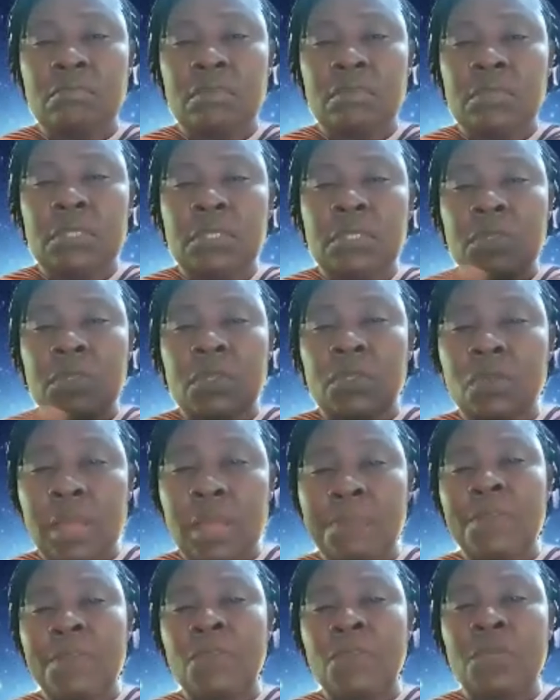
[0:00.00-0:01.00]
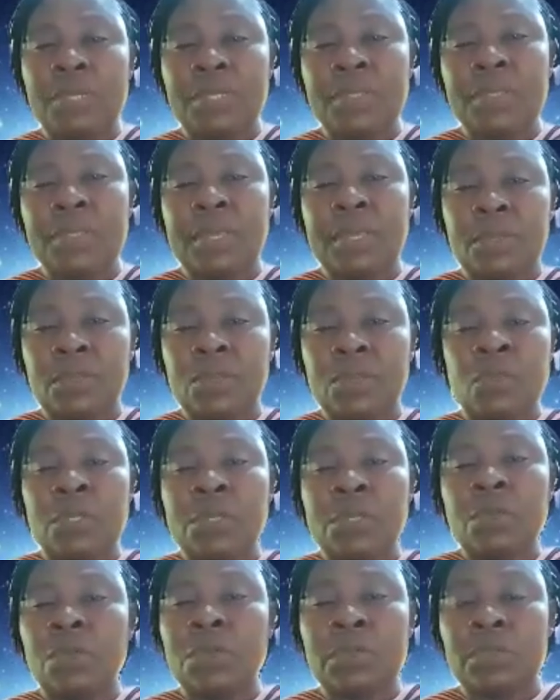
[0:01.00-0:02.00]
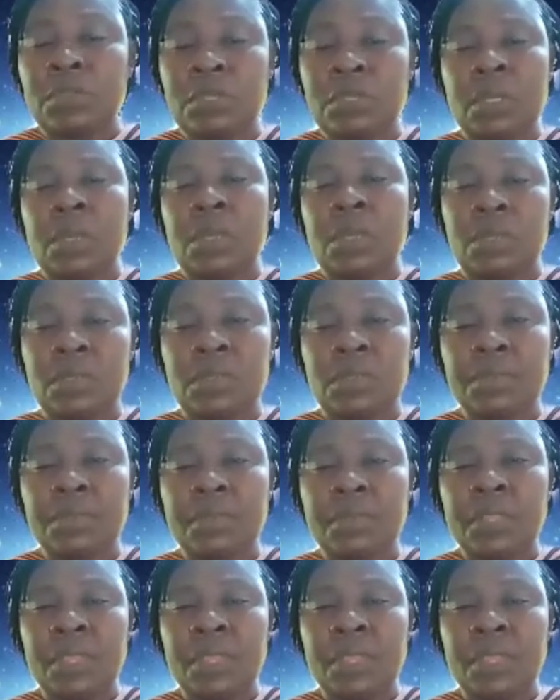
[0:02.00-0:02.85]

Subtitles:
she's also happy doing those chores,